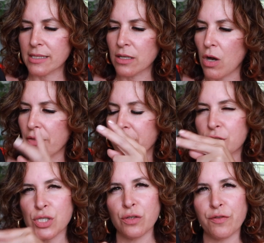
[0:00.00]
the other
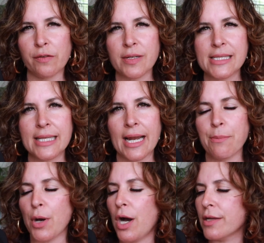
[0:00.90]
2 fabrics that I
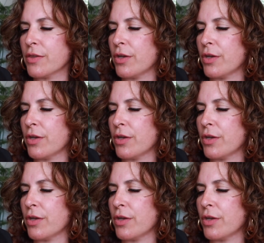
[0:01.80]
bought,